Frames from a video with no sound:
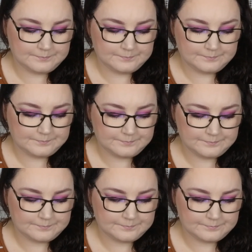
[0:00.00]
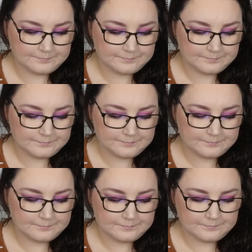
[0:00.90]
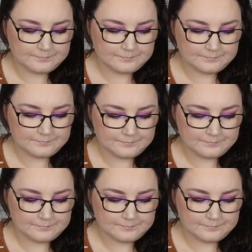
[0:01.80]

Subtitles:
No one is speaking in this clip.